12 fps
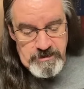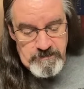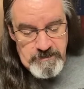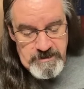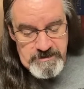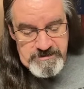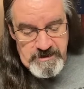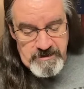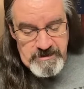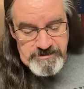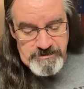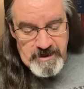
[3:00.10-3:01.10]
your
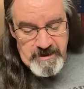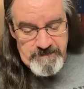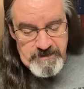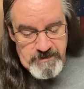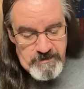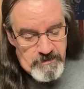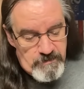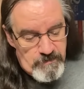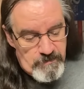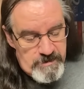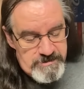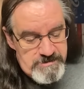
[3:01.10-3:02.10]
military tribunal,
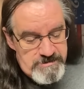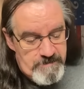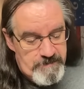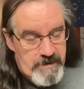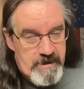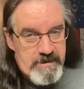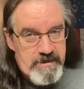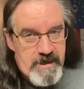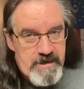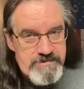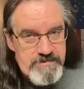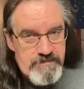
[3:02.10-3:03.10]
which is a pagan
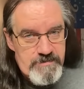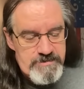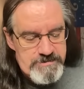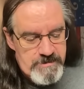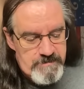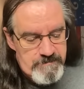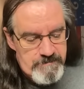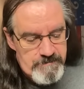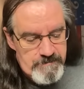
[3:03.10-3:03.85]
house of worship,